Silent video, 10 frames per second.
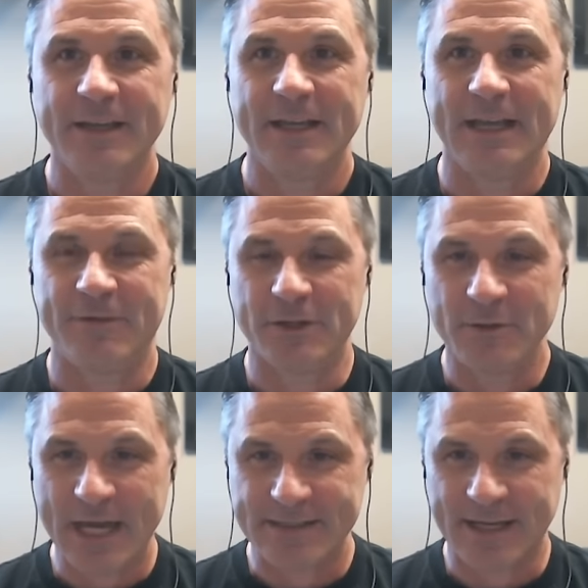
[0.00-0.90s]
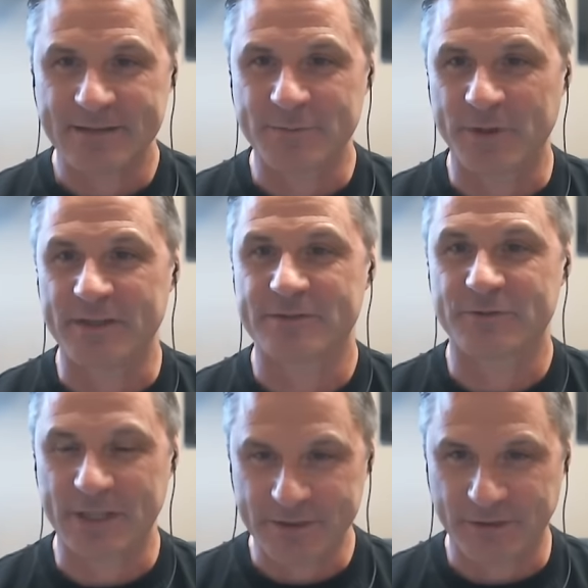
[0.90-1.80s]
if you do that test with a
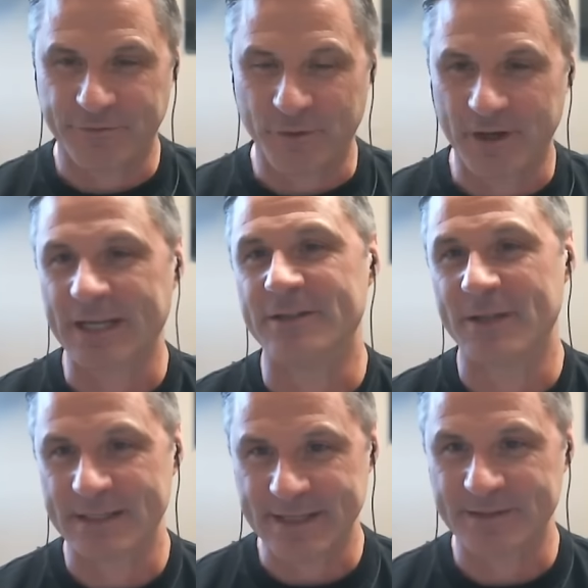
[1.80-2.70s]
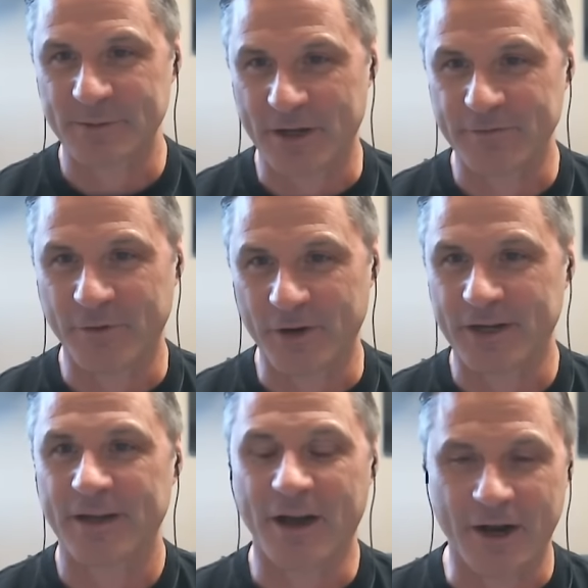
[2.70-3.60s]
traditional fork and do that test with our fork,
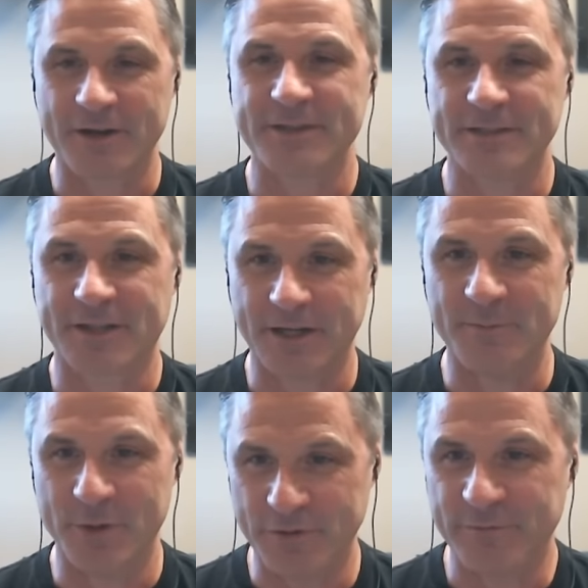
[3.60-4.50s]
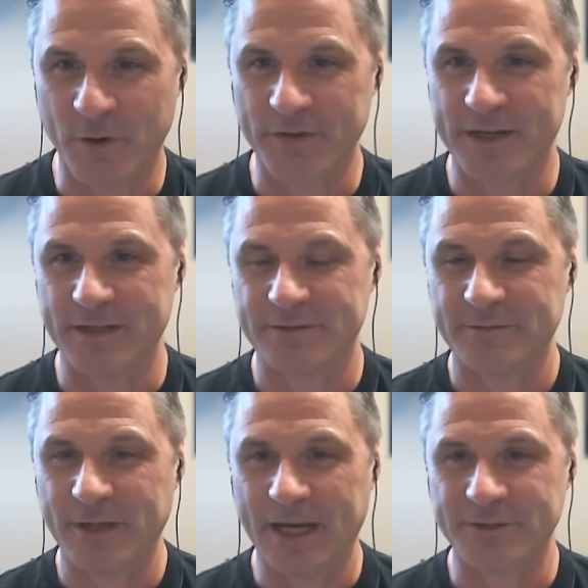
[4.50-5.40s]
ours is going to move more than
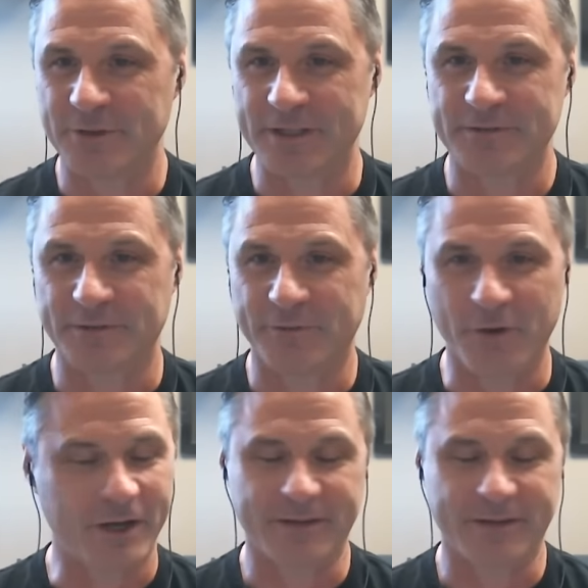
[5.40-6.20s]
a uh, traditional fork.